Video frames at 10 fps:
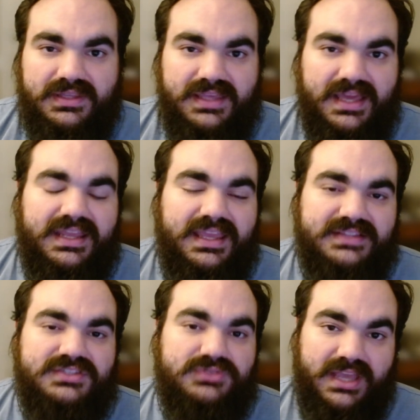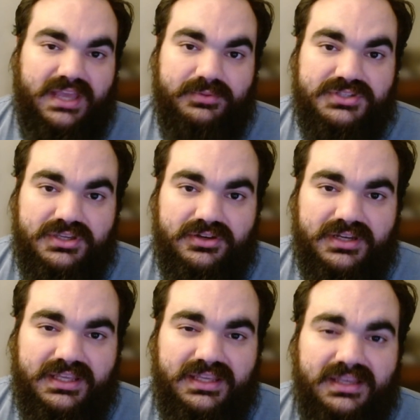getting into
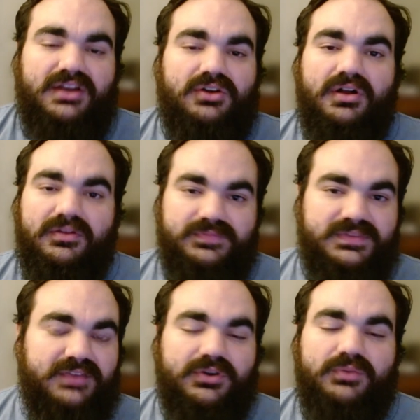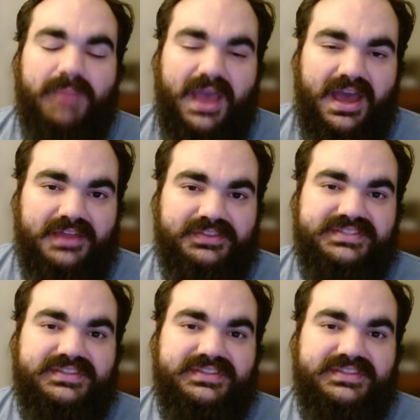cybersecurity that are all different paths